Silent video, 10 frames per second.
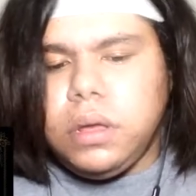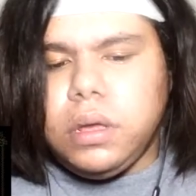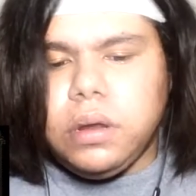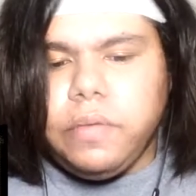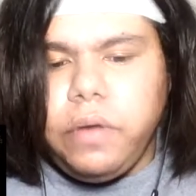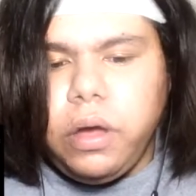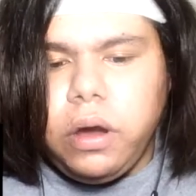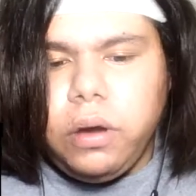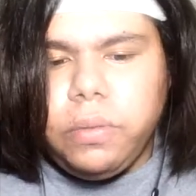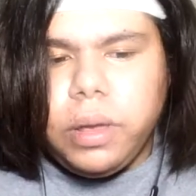In a
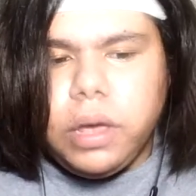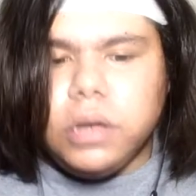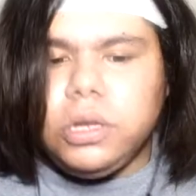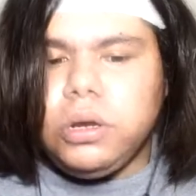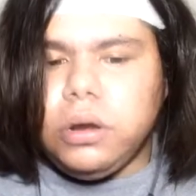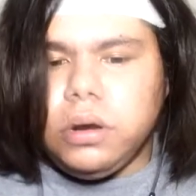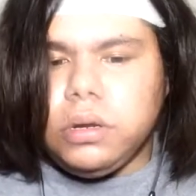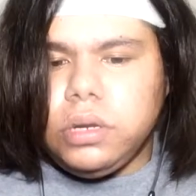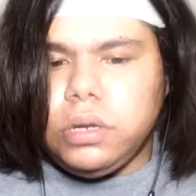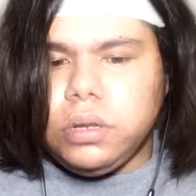faraway
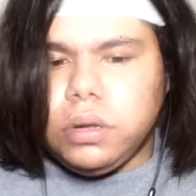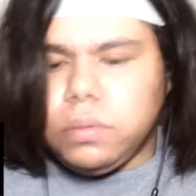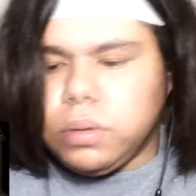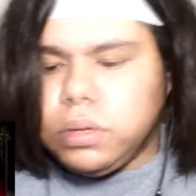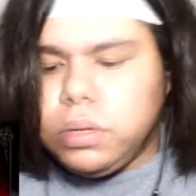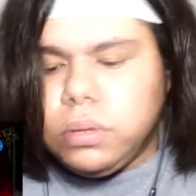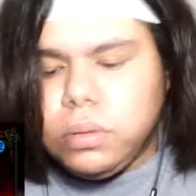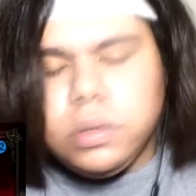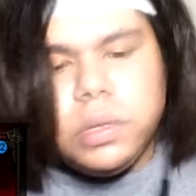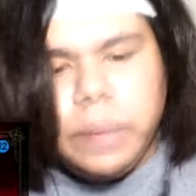church, there were
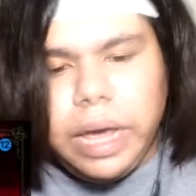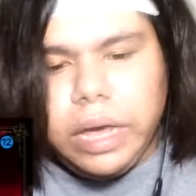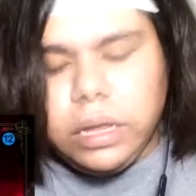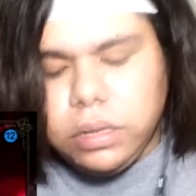two spades.